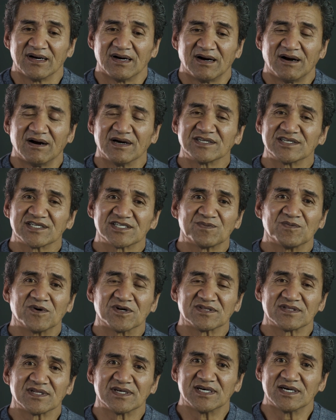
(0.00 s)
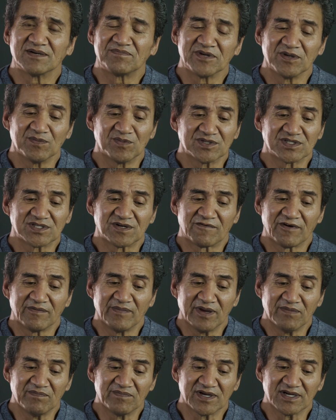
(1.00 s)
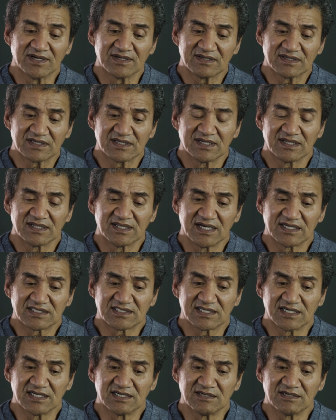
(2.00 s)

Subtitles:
I just want people to remember that